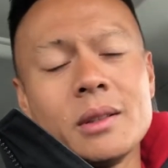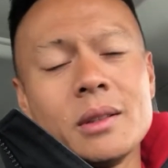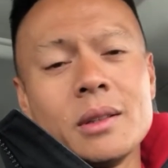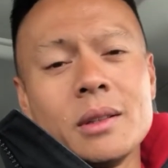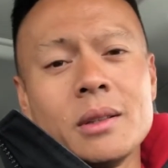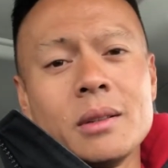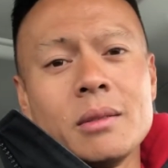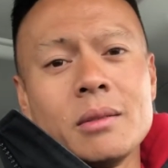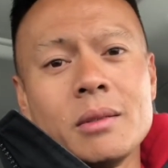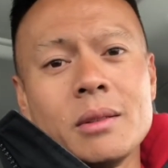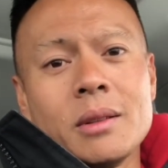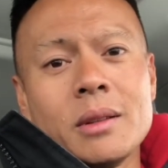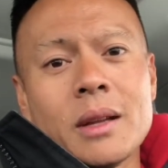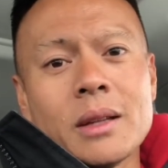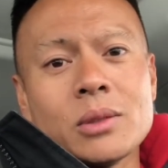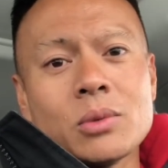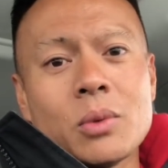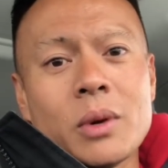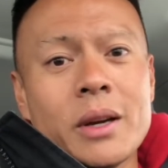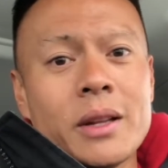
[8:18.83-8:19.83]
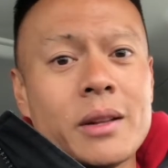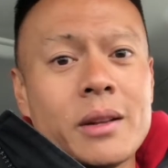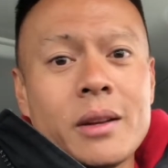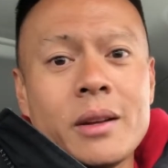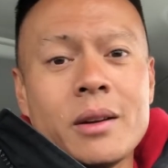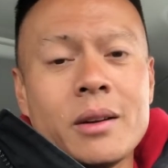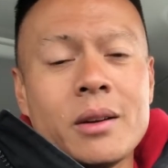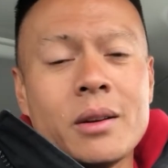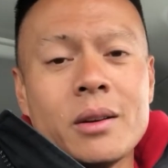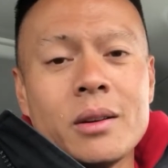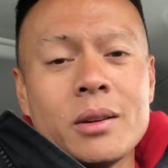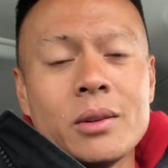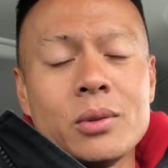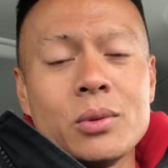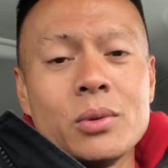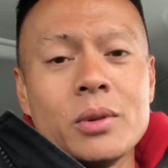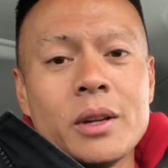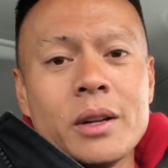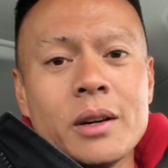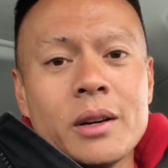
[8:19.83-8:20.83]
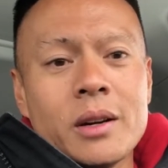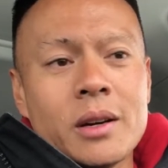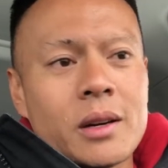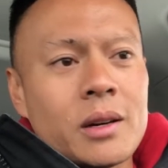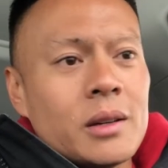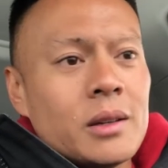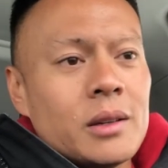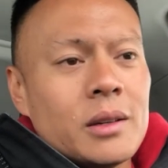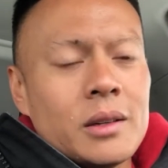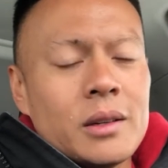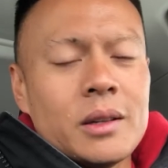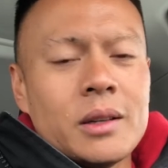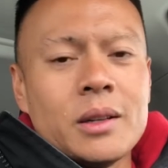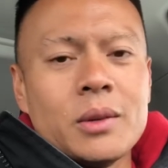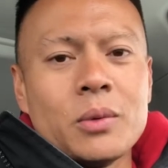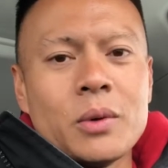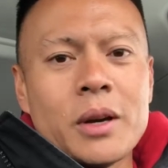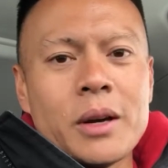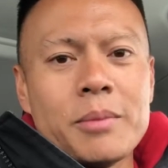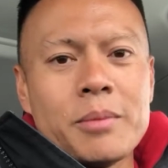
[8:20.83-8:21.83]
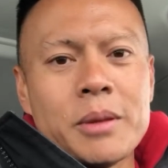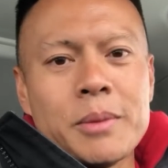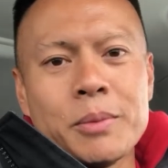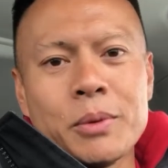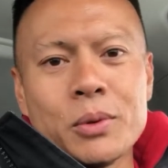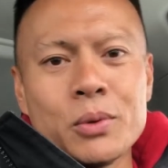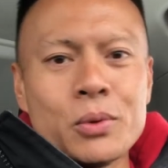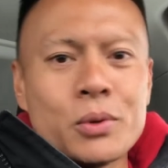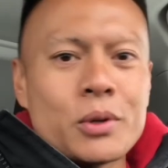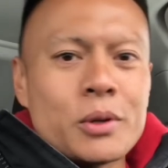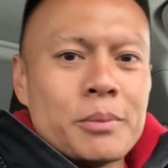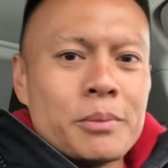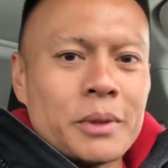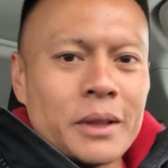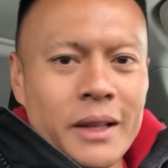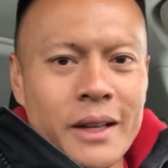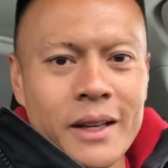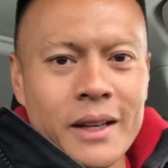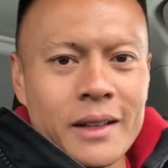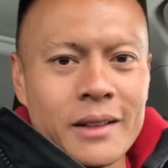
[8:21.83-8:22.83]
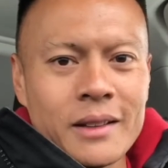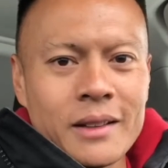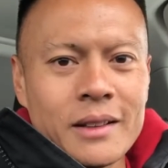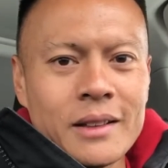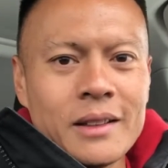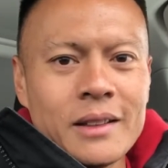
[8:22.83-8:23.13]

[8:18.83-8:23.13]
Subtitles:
And that's why they are who they are, and why people who complain